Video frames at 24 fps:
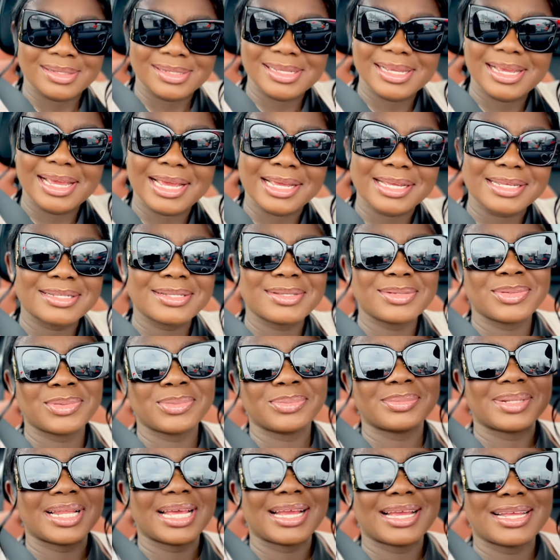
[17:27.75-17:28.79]

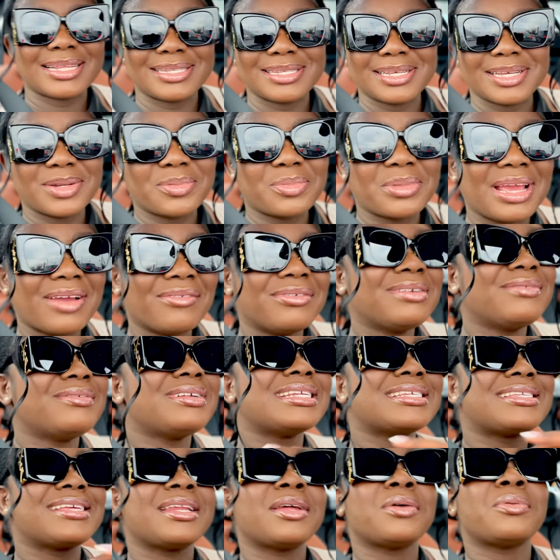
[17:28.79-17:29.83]
guys, like I said, we haven't even
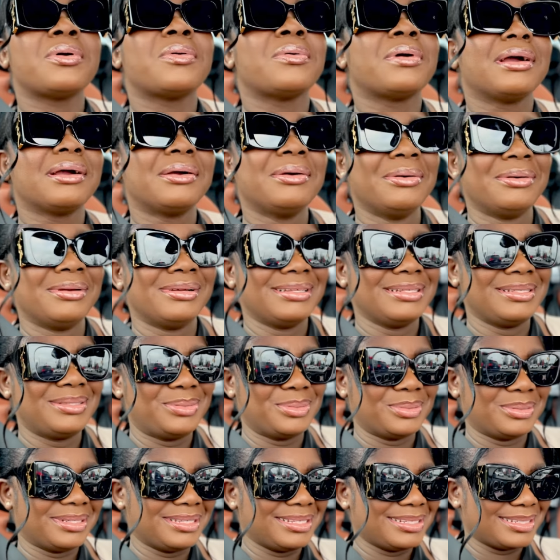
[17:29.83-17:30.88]
decided where we're going
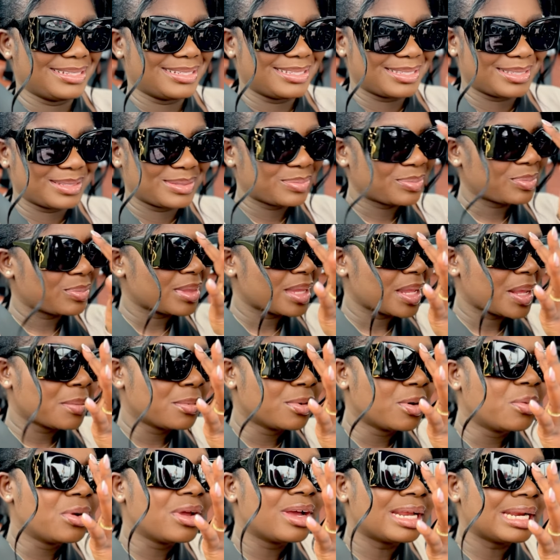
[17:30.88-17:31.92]
to eat, but
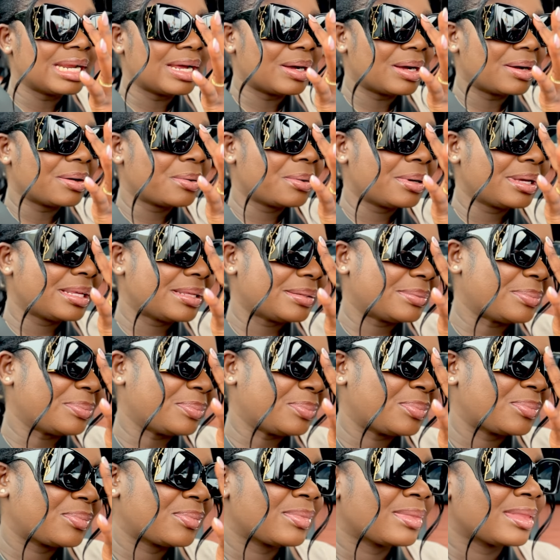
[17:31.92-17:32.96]
we're on our way.
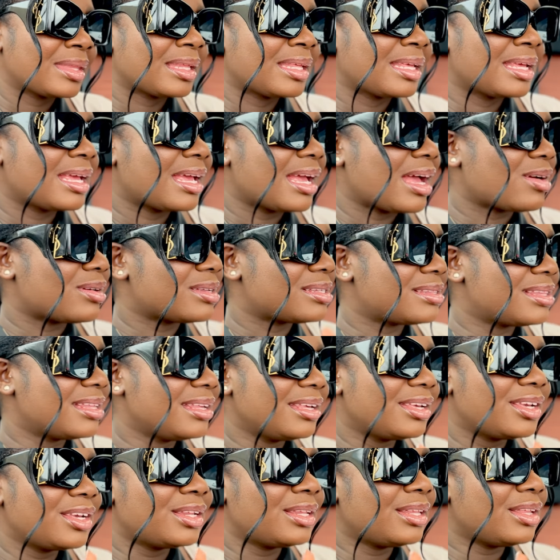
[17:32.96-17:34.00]
I was
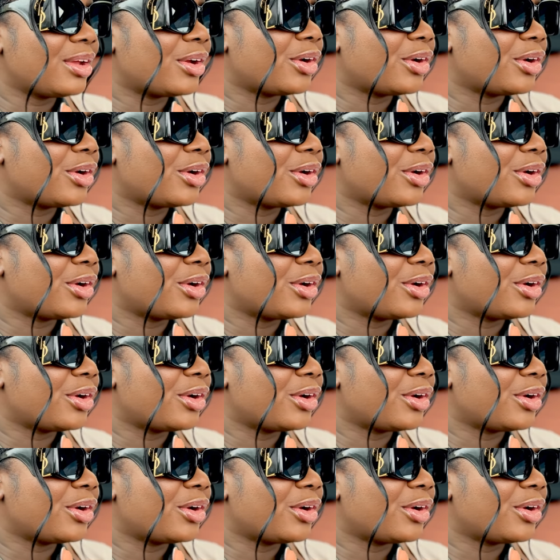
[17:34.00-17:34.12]
thinking